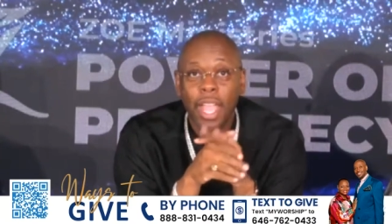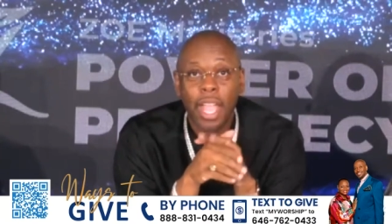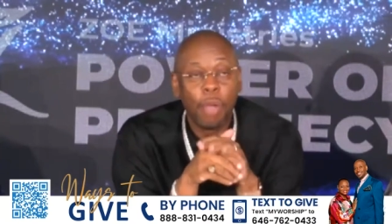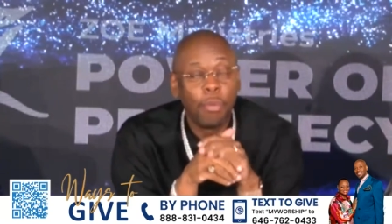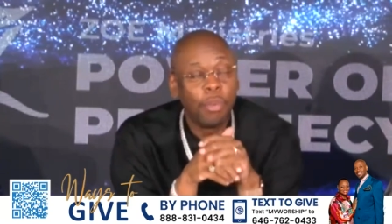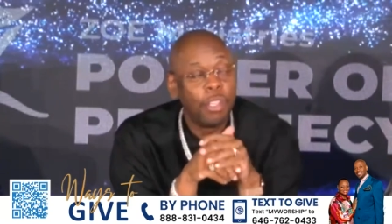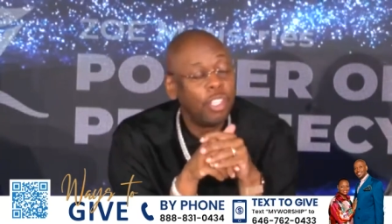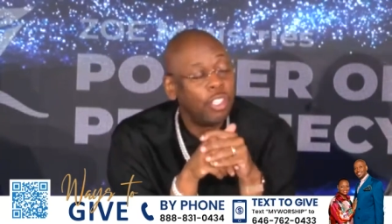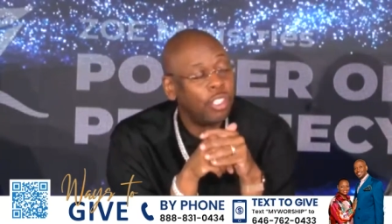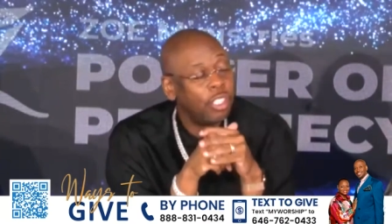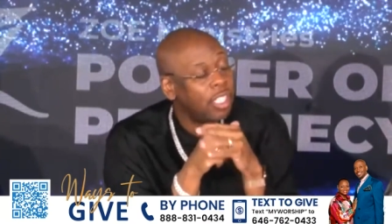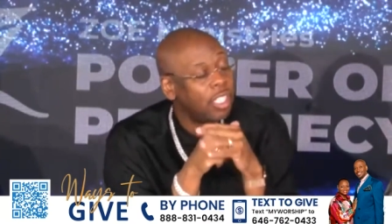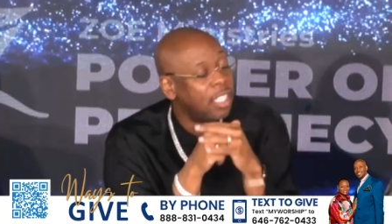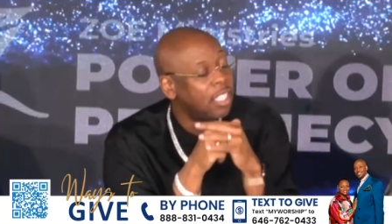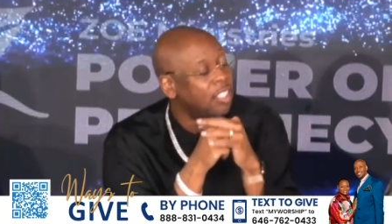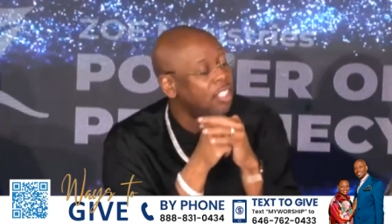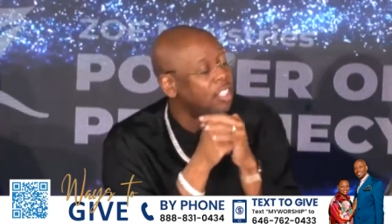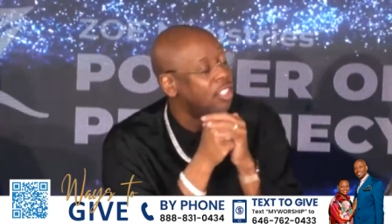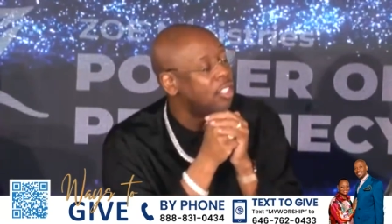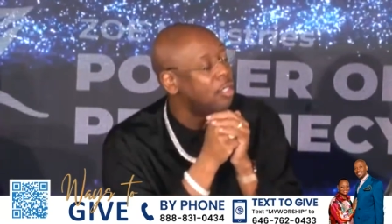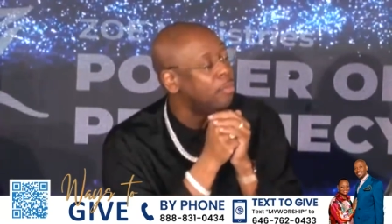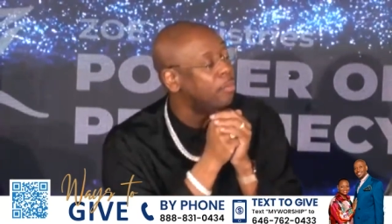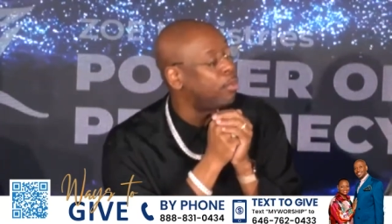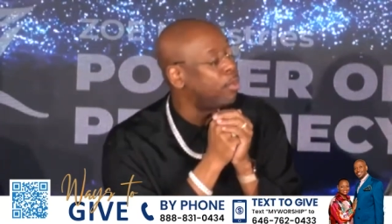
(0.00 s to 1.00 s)
And when you look at
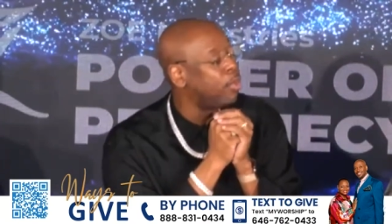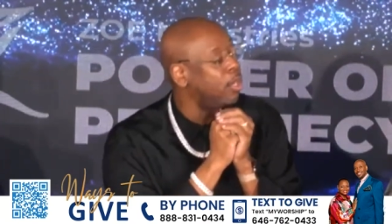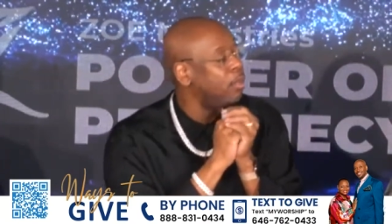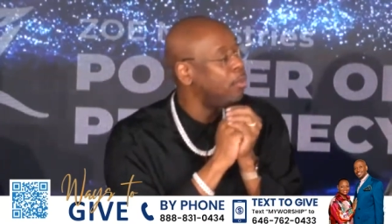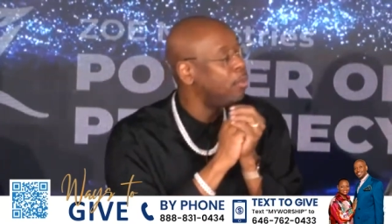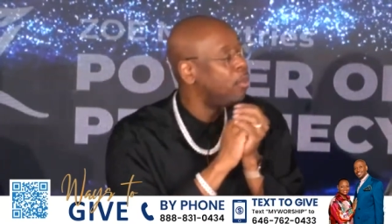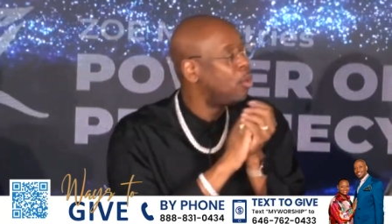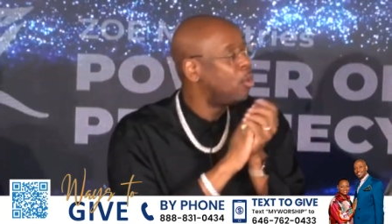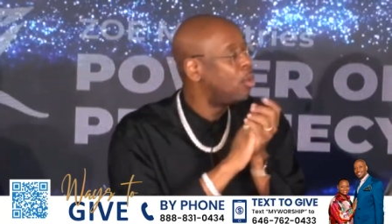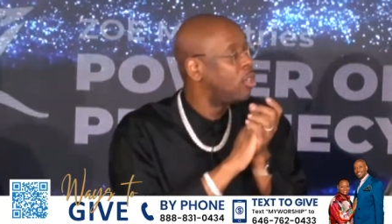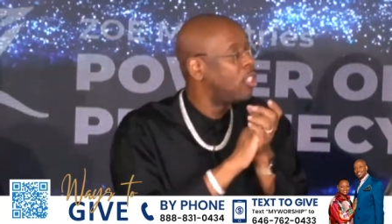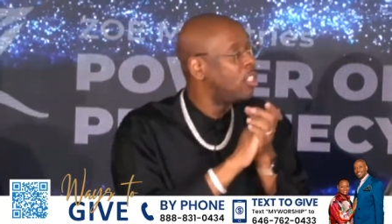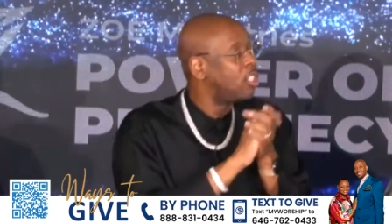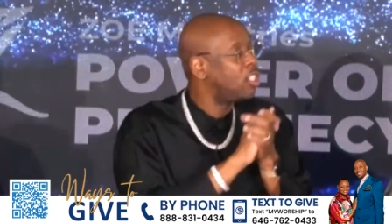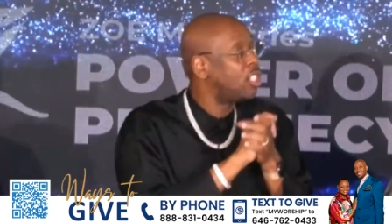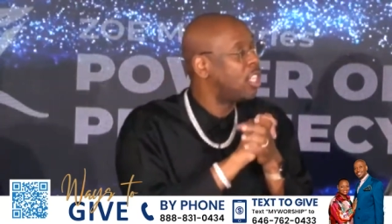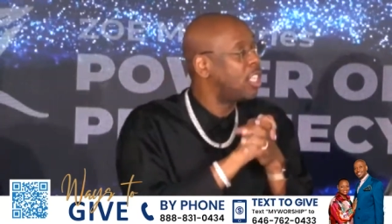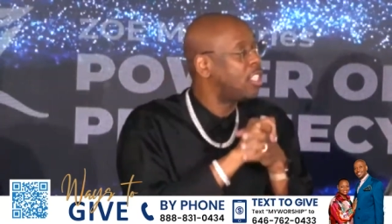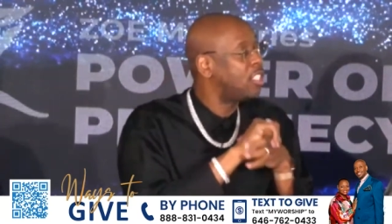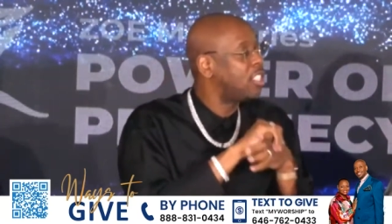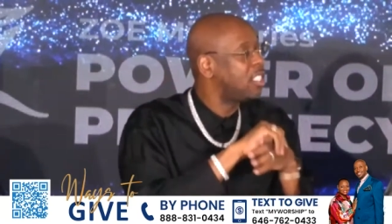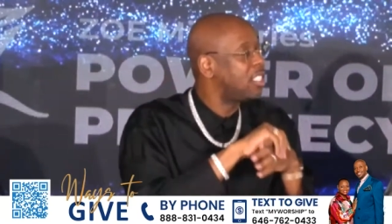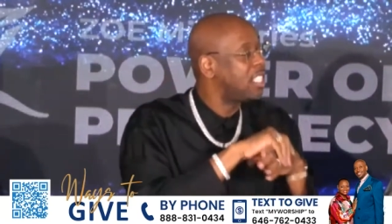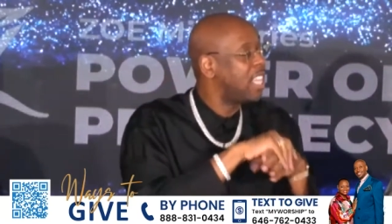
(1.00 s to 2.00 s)
the Supreme Court
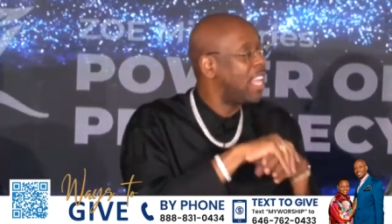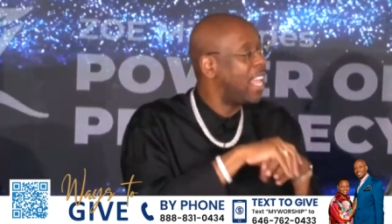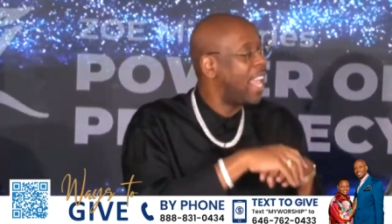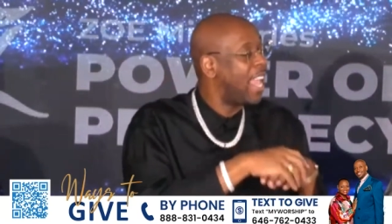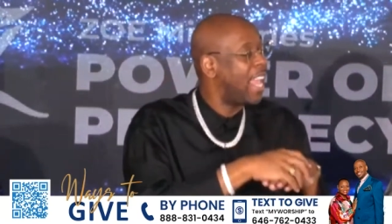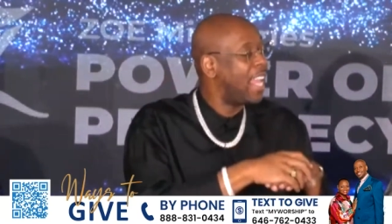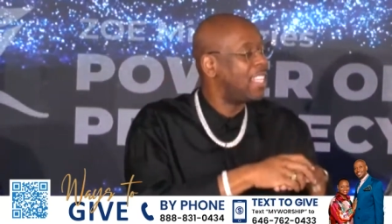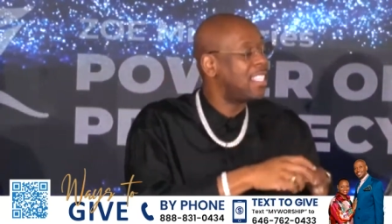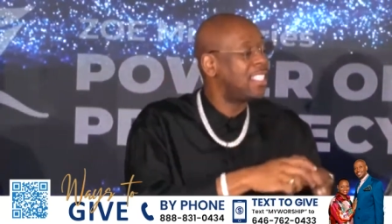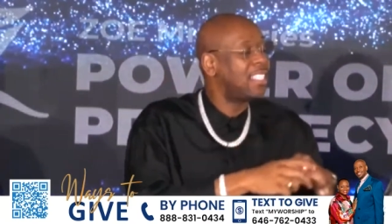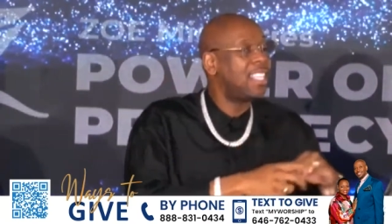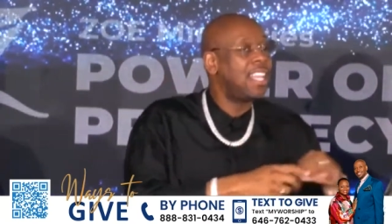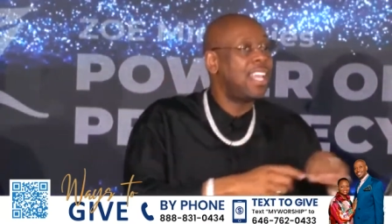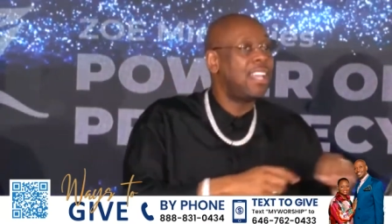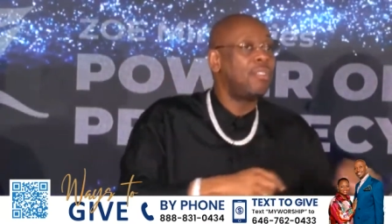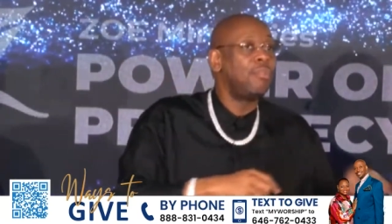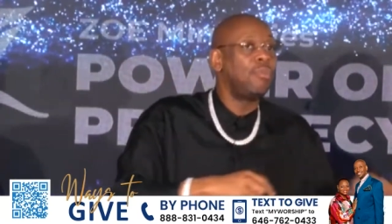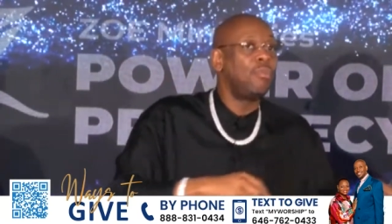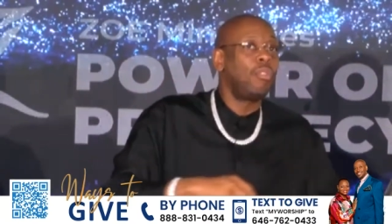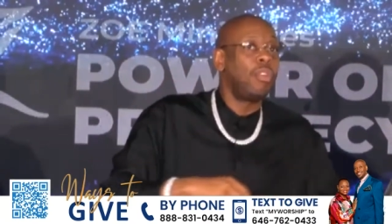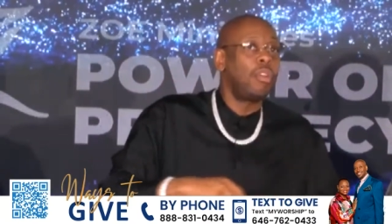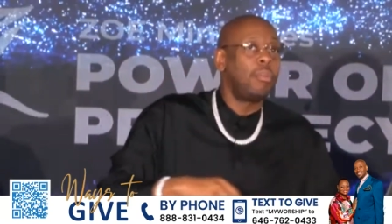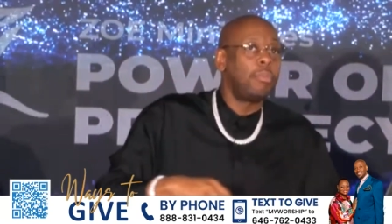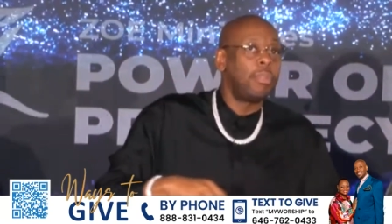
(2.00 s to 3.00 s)
justice, they asked that
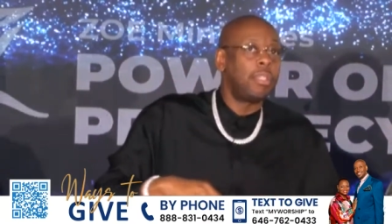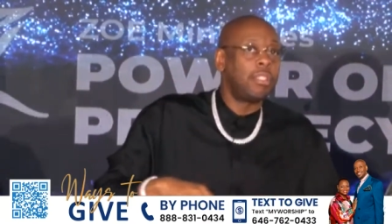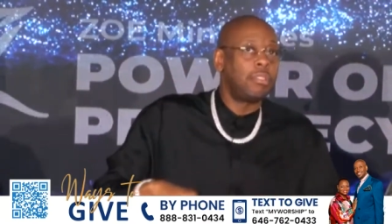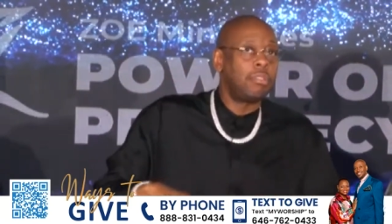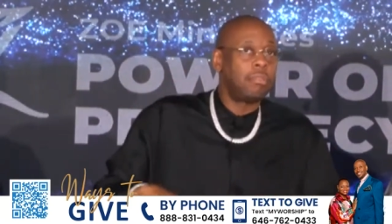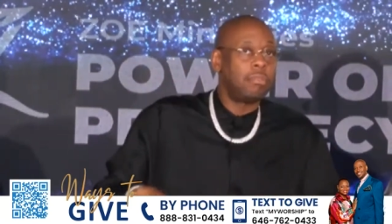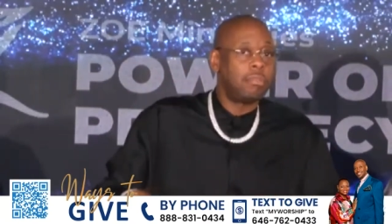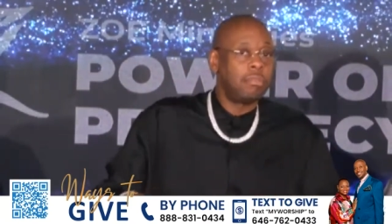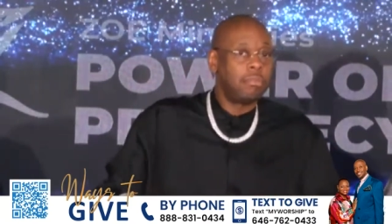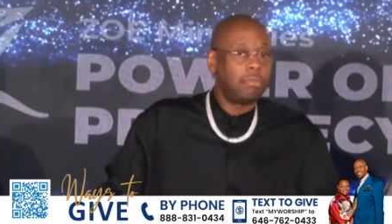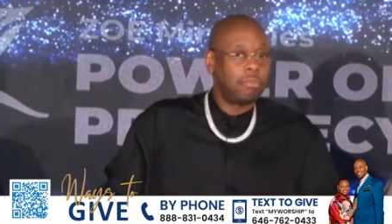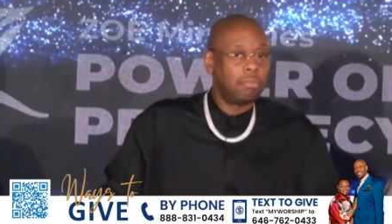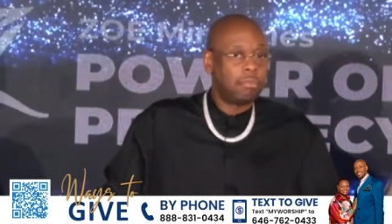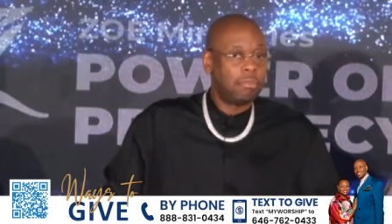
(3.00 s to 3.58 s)
woman,